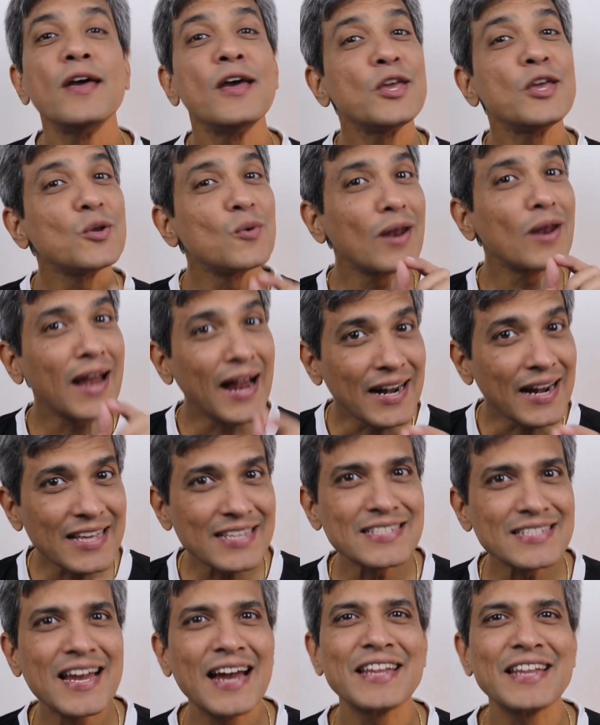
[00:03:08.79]
You will
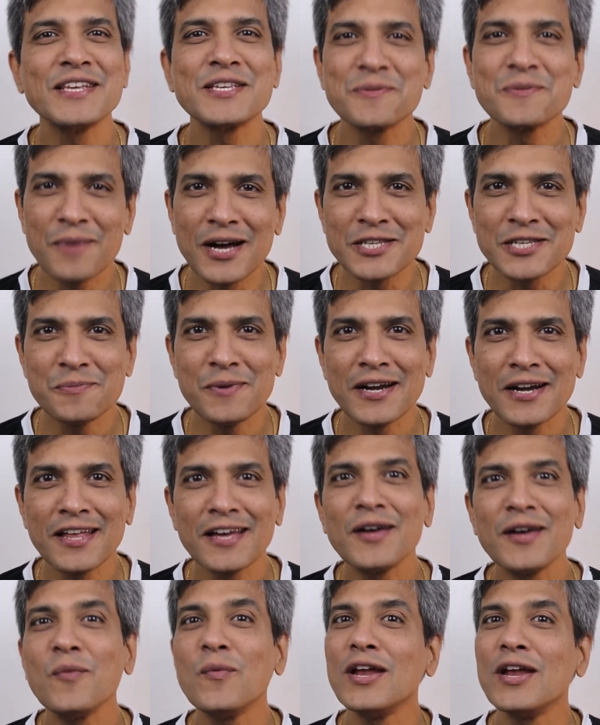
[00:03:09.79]
understand this much
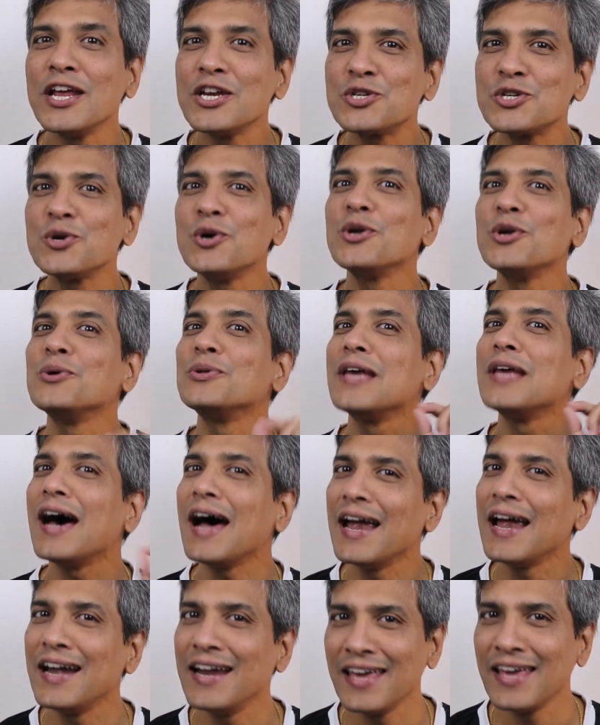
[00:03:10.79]
better when I show you the
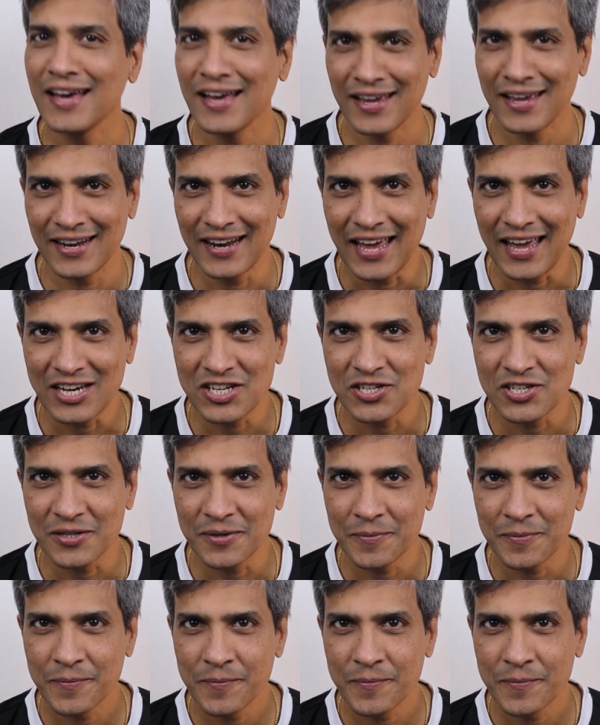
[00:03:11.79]
idea in action.